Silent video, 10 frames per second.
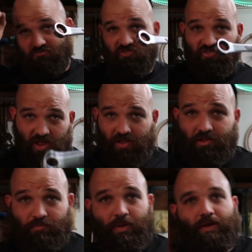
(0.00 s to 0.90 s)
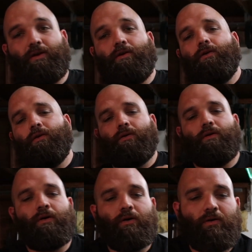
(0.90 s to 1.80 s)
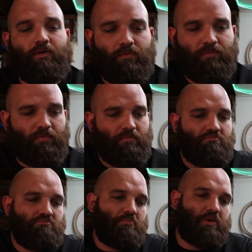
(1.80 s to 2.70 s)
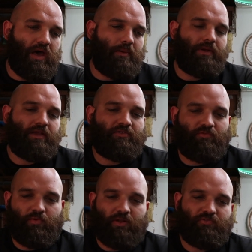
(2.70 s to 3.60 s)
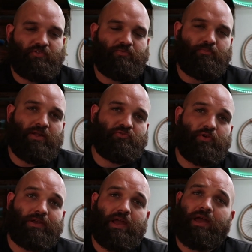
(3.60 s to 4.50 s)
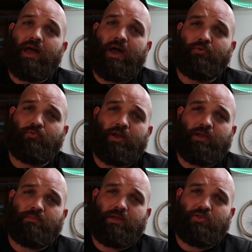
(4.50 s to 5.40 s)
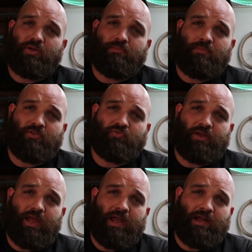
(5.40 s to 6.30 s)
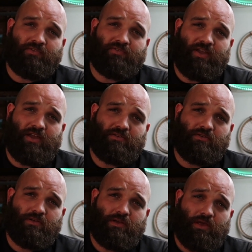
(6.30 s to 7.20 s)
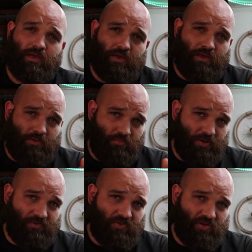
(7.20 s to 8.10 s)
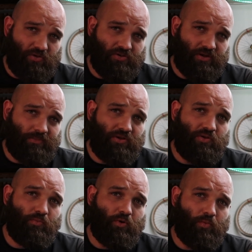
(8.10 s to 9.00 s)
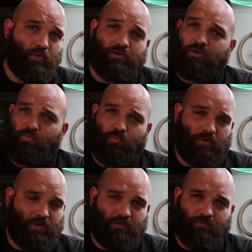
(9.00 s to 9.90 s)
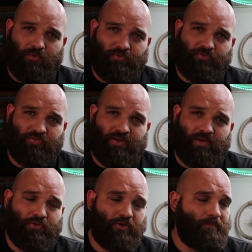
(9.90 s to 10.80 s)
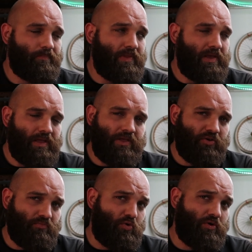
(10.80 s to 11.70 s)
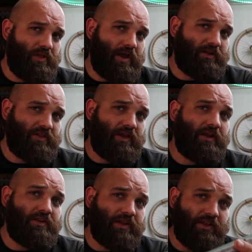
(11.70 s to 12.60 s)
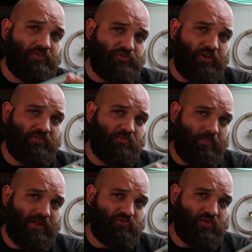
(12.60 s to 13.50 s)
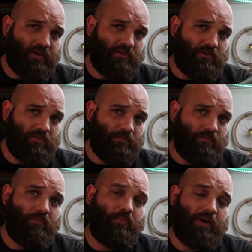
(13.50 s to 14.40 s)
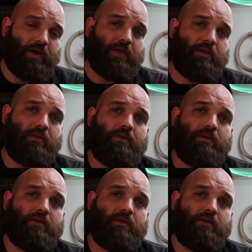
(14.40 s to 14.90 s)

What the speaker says: solid pair of combination wrenches. Metric, I would recommend you get metric and standard, but if you know you're going to be doing more work on one versus the other, you're more likely going to need just metric, but